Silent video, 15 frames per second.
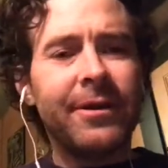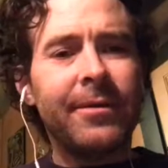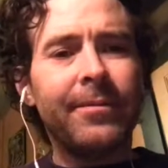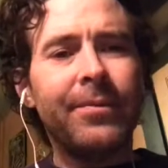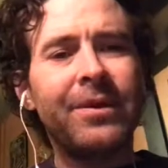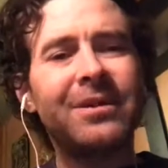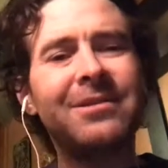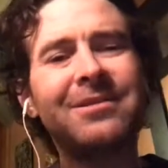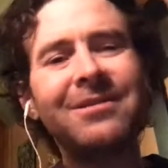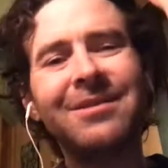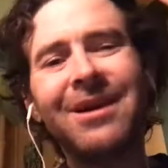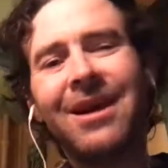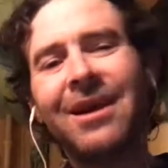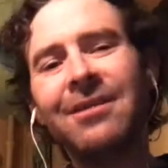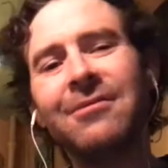But it is
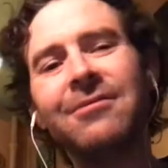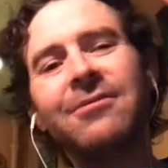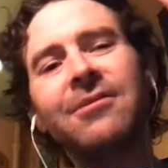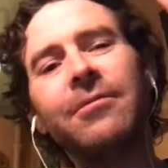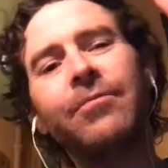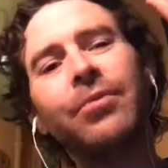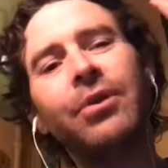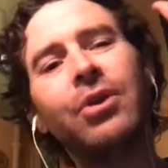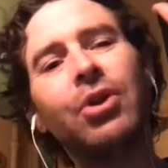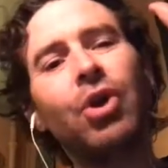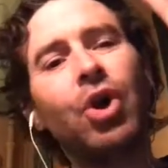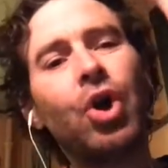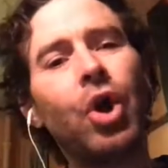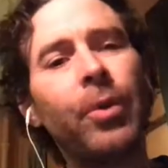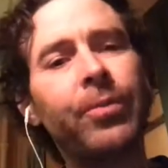not simply an
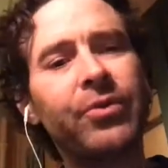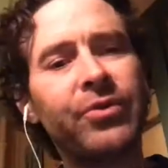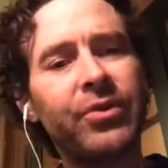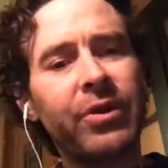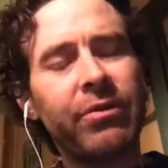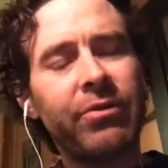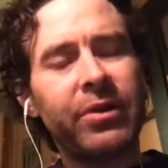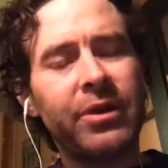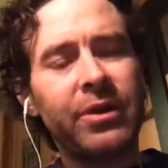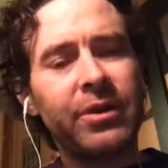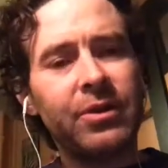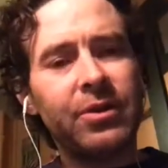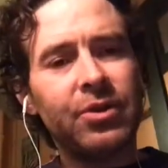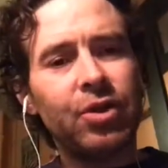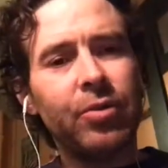arbitrary
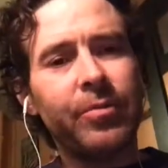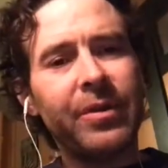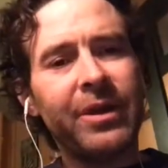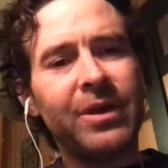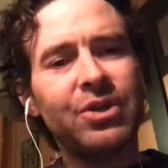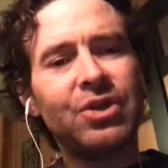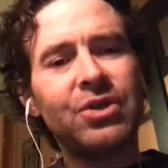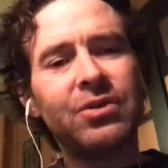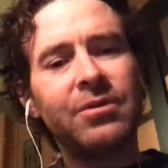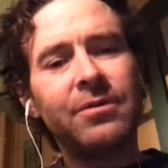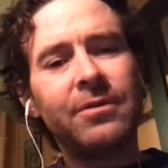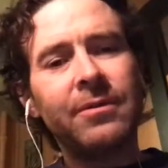determination.